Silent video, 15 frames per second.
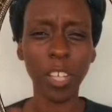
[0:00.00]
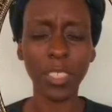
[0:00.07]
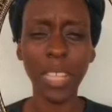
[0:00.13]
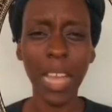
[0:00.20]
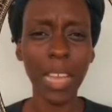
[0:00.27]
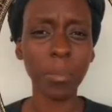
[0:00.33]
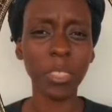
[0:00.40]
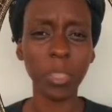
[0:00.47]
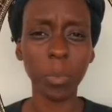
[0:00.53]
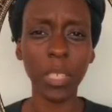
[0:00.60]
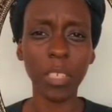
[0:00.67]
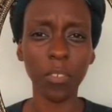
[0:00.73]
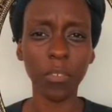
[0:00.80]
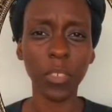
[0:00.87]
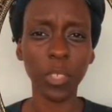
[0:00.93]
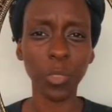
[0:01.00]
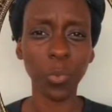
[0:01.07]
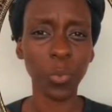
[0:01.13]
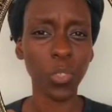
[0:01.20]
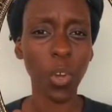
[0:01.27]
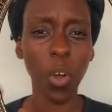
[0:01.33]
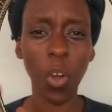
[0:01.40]
our time is being
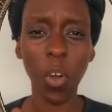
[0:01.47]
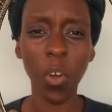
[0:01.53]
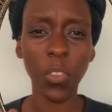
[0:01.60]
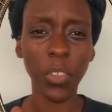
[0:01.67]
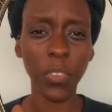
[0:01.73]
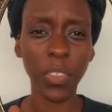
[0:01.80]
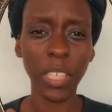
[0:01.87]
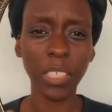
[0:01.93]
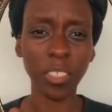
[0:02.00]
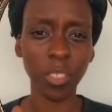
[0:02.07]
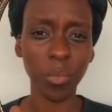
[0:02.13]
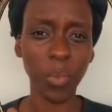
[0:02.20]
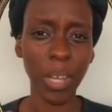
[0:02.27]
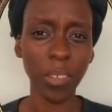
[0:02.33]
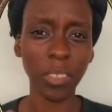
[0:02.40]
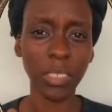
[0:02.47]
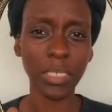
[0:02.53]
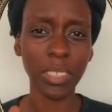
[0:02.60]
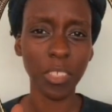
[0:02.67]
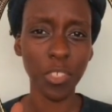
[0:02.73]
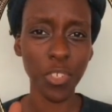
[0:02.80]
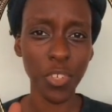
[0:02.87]
filled with all the things around
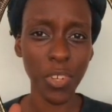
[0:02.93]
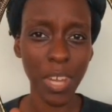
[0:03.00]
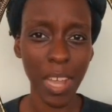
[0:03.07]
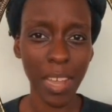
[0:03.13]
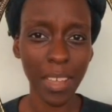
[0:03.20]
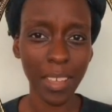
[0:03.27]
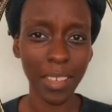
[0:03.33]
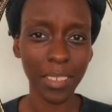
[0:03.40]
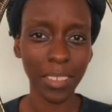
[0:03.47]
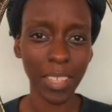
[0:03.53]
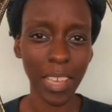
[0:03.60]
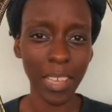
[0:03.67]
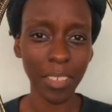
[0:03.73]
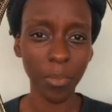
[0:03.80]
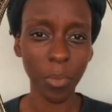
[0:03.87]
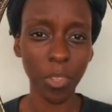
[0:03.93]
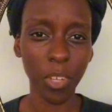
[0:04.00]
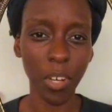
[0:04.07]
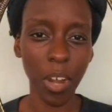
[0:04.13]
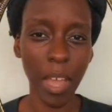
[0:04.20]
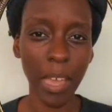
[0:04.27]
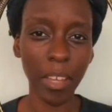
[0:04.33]
us that are not aligned with
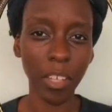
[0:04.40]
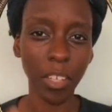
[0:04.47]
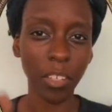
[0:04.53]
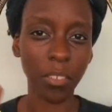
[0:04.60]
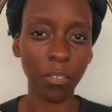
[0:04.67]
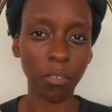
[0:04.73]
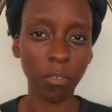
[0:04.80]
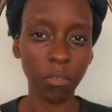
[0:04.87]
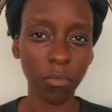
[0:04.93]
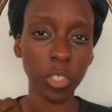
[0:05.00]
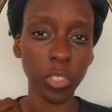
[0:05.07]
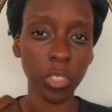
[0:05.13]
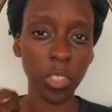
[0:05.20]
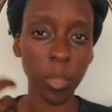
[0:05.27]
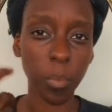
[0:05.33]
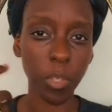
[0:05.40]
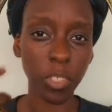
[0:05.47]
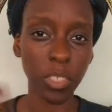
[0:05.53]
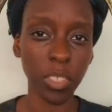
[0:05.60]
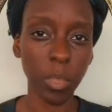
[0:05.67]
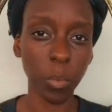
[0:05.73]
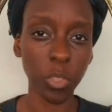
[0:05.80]
our higher version and the
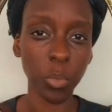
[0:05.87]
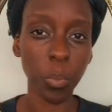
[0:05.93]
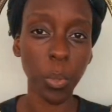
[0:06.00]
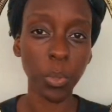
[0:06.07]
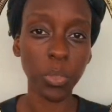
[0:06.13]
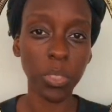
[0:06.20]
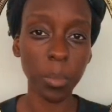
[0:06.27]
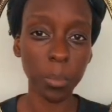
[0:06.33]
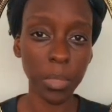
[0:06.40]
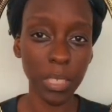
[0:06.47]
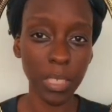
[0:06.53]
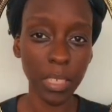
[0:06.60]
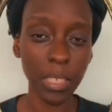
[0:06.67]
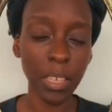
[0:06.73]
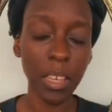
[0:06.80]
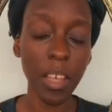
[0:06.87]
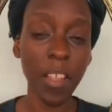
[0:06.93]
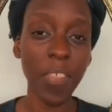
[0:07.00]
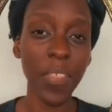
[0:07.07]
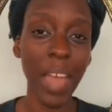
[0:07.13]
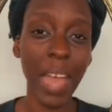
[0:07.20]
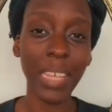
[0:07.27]
person that we're supposed to be,
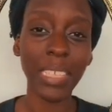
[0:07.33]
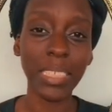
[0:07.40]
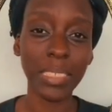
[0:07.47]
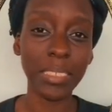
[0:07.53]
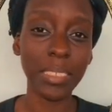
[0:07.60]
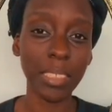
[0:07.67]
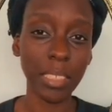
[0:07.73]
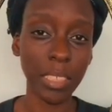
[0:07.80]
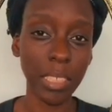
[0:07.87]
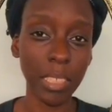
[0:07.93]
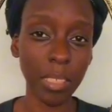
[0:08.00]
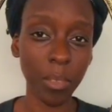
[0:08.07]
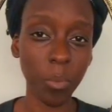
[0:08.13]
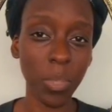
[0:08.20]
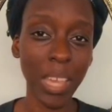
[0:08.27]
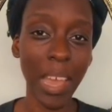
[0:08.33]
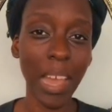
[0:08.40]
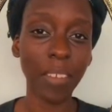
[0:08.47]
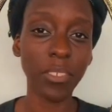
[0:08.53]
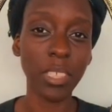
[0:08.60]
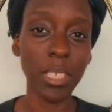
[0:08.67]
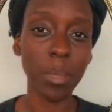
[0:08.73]
that needs to lead. We
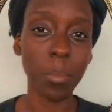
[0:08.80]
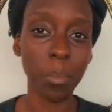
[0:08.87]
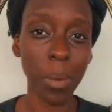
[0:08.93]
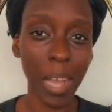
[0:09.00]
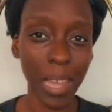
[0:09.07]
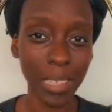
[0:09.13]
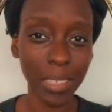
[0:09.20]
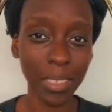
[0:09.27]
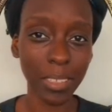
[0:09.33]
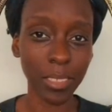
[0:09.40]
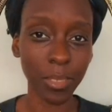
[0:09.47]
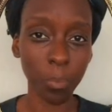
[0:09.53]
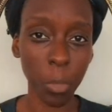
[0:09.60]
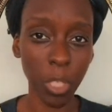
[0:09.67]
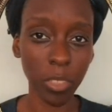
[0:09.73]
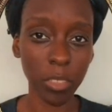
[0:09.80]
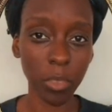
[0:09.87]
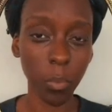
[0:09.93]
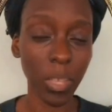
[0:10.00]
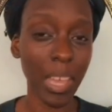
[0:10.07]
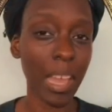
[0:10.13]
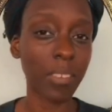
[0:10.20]
have to embody this
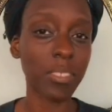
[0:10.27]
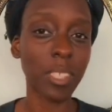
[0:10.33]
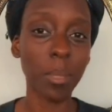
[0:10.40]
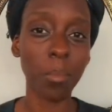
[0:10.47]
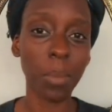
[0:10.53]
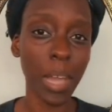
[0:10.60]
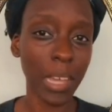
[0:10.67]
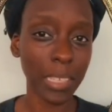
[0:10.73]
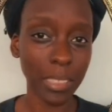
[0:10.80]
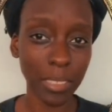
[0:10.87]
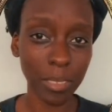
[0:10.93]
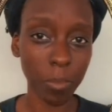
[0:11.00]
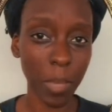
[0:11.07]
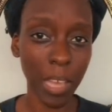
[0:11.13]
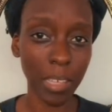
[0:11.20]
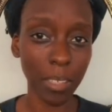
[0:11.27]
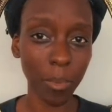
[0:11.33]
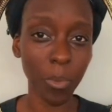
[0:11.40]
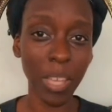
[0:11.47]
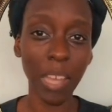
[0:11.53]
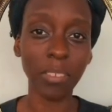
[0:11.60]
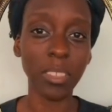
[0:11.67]
person. We have to embody this
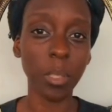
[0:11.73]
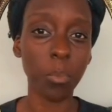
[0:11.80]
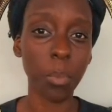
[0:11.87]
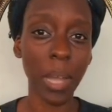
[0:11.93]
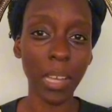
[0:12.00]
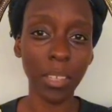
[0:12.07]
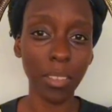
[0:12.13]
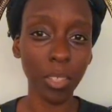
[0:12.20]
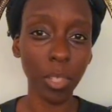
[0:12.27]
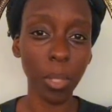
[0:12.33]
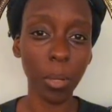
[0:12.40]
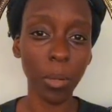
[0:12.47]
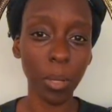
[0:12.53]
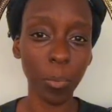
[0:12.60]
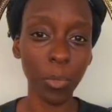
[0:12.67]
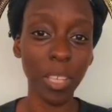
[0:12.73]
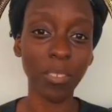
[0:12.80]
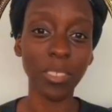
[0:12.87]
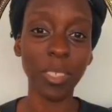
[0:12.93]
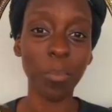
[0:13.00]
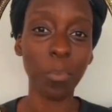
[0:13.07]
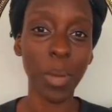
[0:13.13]
baddie. We have to embody the glow up. We
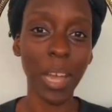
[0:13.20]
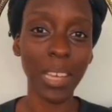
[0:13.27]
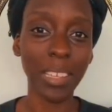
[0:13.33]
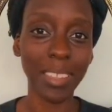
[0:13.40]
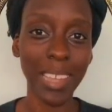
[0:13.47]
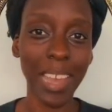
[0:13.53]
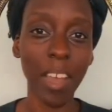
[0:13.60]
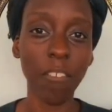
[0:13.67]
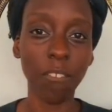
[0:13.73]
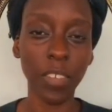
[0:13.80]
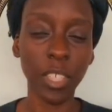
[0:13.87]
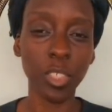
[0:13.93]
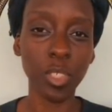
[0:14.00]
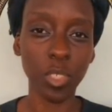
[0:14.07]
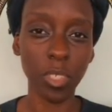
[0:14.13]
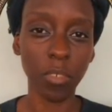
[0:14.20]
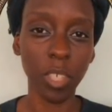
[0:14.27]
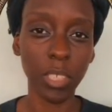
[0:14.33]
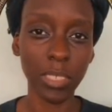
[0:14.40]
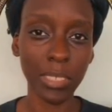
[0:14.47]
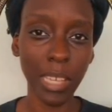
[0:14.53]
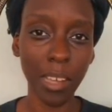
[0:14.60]
have to embody that version of
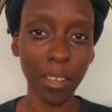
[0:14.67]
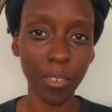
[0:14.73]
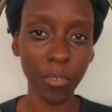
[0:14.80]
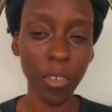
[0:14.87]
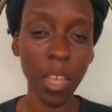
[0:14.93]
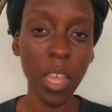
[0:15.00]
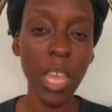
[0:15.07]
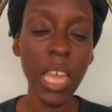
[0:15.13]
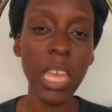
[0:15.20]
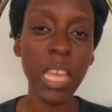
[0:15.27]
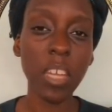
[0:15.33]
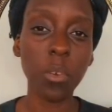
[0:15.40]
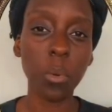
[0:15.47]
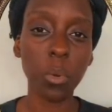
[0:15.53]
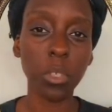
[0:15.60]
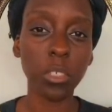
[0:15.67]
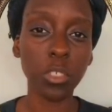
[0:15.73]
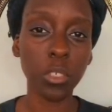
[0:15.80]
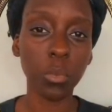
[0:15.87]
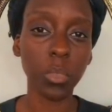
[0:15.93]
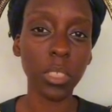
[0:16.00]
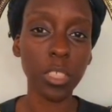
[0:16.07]
ourselves in order
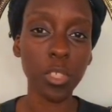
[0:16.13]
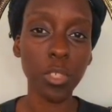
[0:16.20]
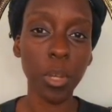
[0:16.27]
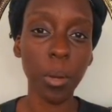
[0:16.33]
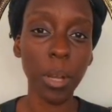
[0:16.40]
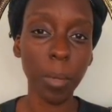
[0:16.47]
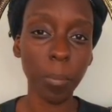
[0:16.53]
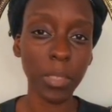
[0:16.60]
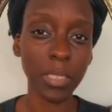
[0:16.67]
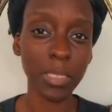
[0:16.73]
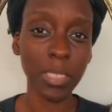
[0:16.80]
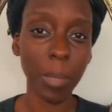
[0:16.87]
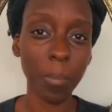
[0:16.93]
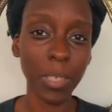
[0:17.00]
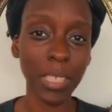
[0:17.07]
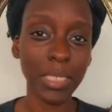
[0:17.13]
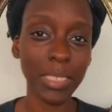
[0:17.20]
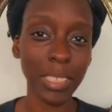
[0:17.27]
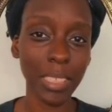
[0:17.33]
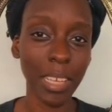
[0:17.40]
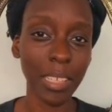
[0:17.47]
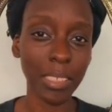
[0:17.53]
to really show up and step
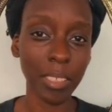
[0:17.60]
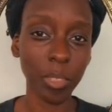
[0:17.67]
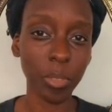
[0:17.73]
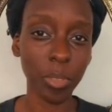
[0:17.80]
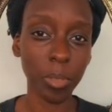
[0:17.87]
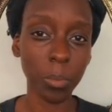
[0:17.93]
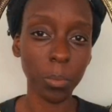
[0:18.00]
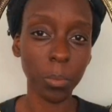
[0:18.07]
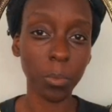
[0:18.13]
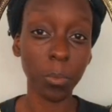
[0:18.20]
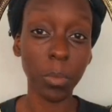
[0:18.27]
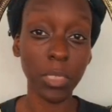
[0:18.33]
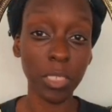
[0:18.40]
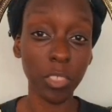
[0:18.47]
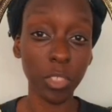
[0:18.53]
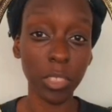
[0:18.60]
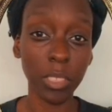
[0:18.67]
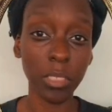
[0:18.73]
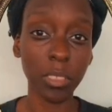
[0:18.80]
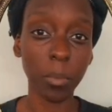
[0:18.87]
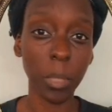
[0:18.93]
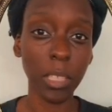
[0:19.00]
into that leadership position
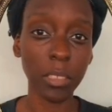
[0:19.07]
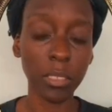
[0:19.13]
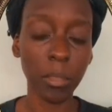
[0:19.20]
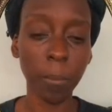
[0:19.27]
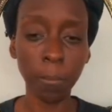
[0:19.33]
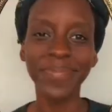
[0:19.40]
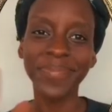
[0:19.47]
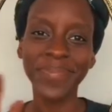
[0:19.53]
in space.